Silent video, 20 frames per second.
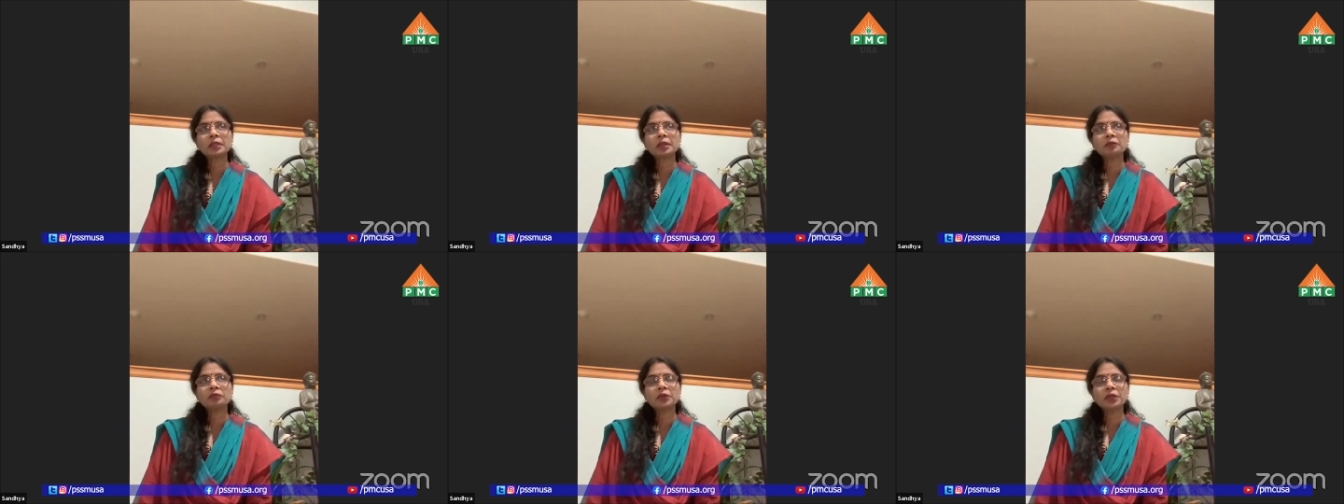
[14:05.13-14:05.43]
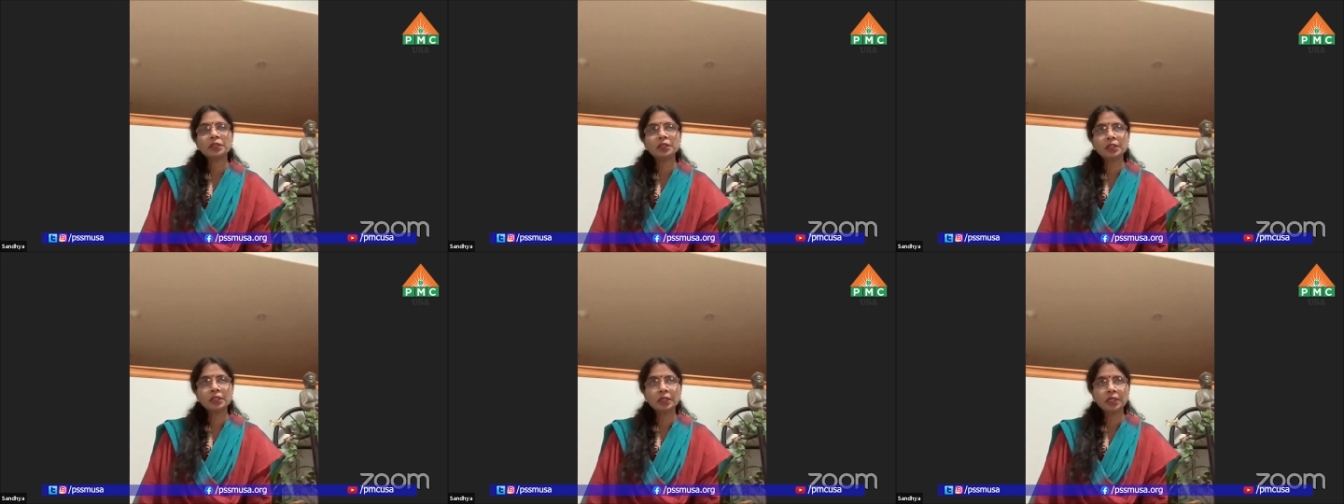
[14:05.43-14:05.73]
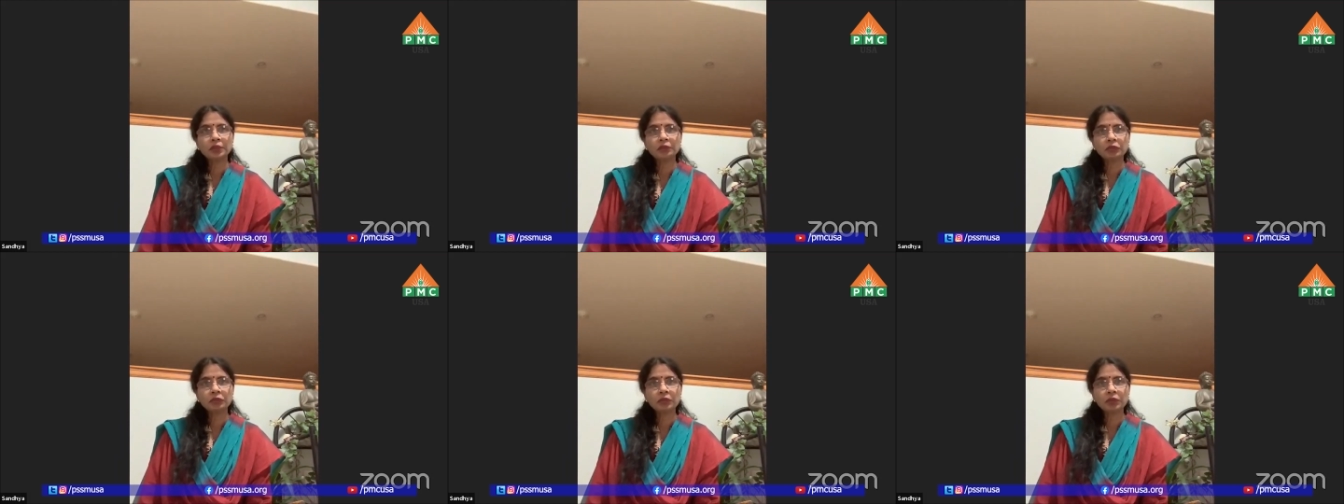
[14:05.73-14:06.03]
I'm very
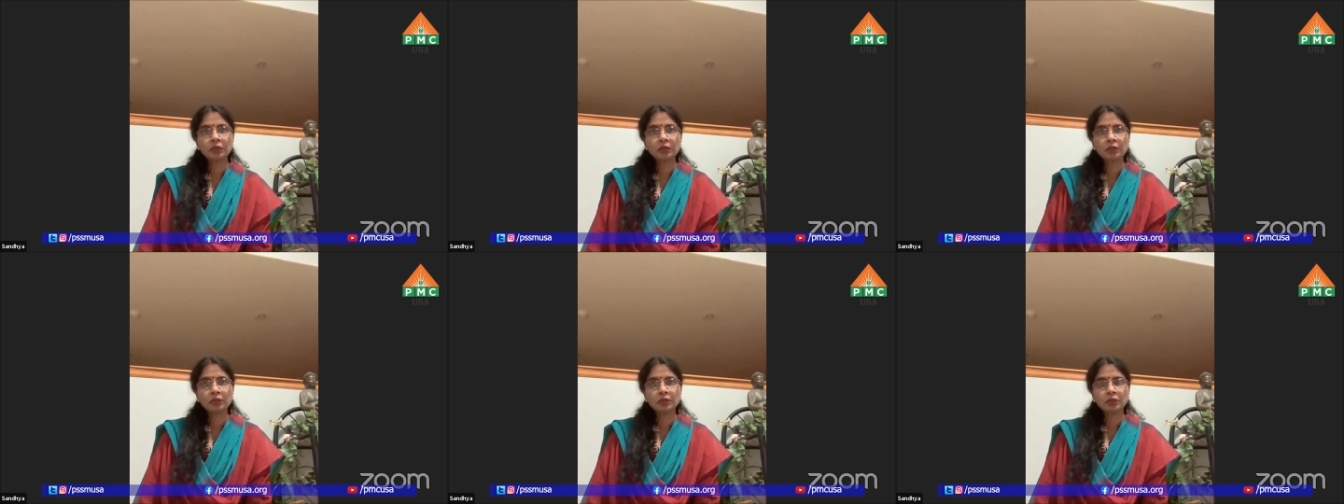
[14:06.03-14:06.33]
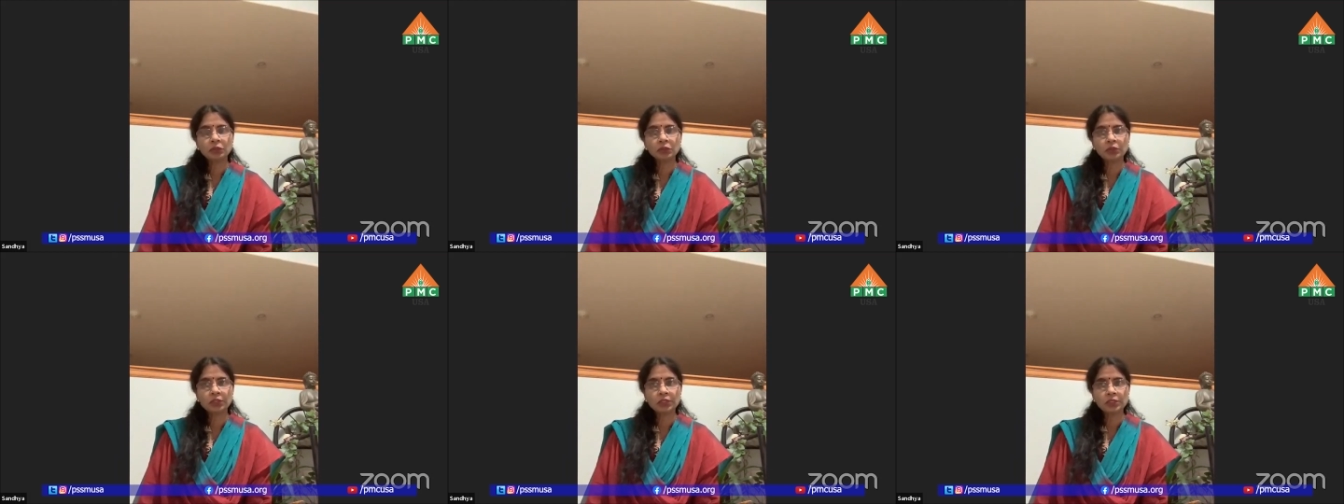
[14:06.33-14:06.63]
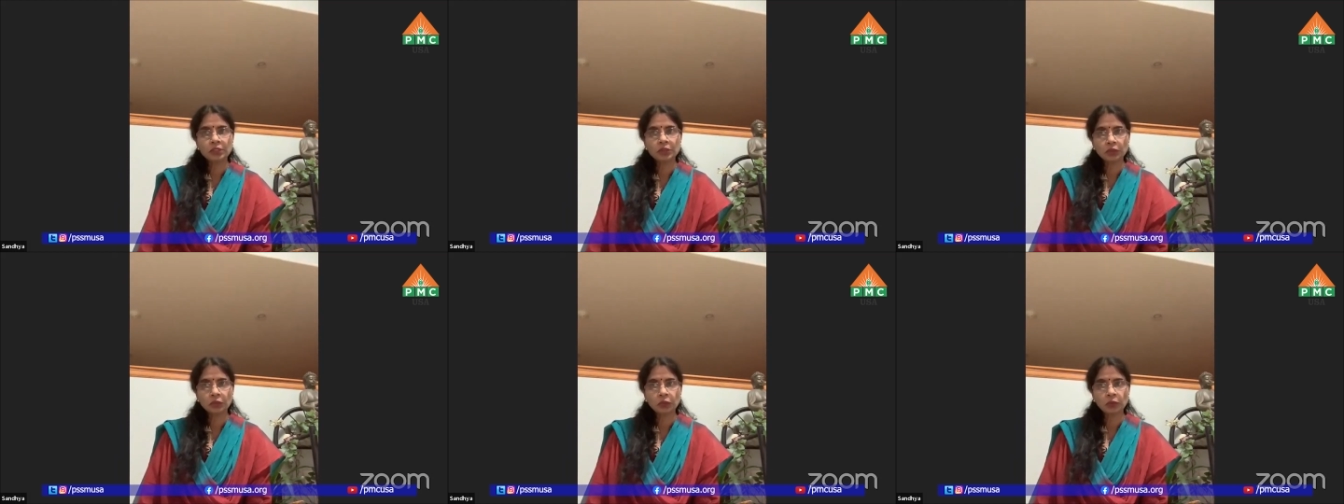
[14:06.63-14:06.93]
grateful to
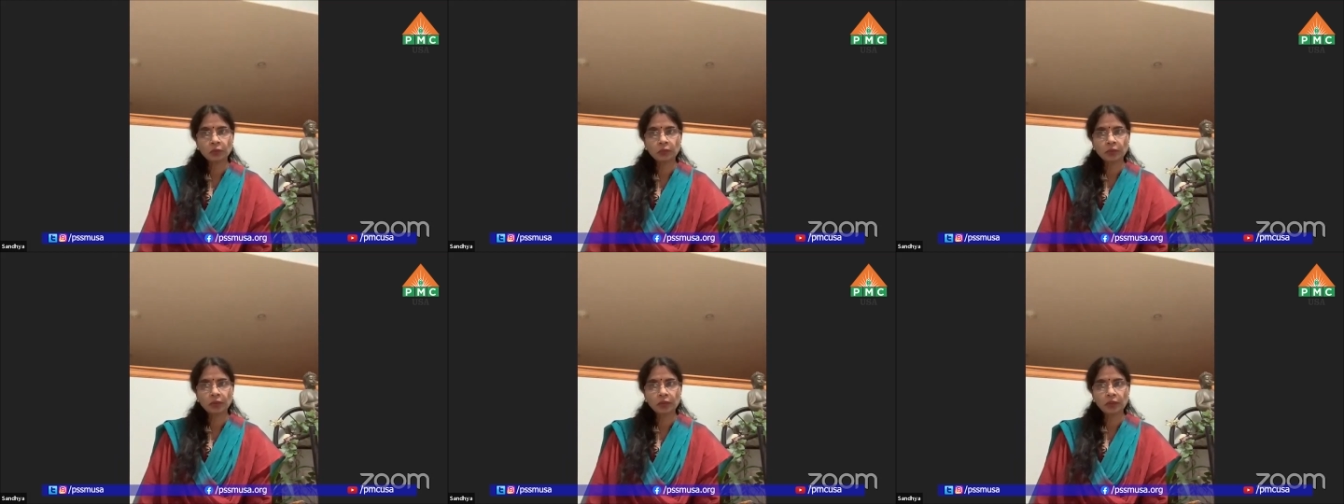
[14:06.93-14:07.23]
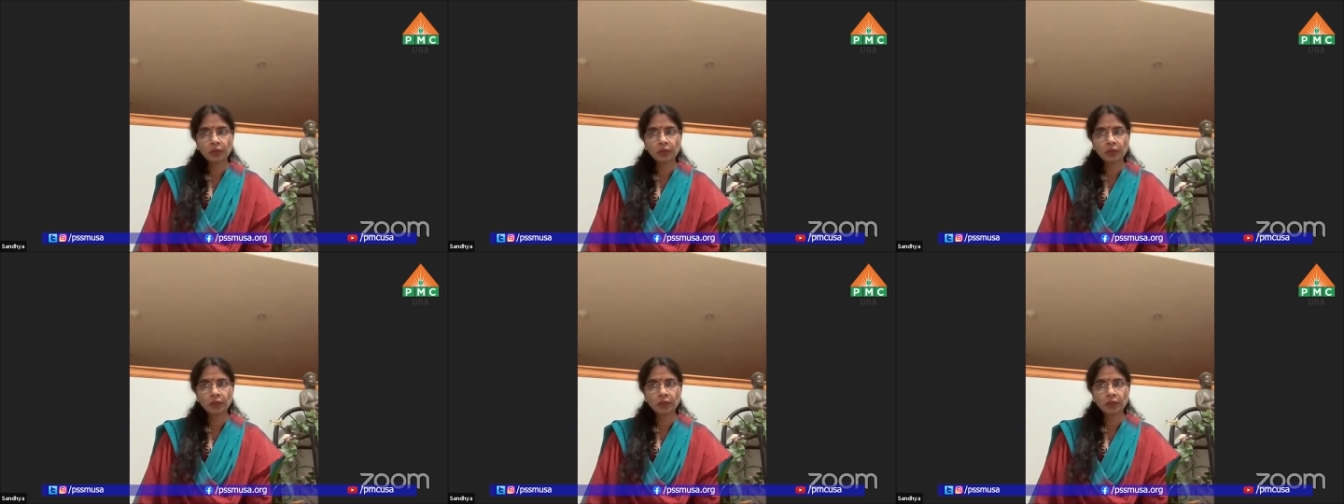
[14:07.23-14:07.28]
this group.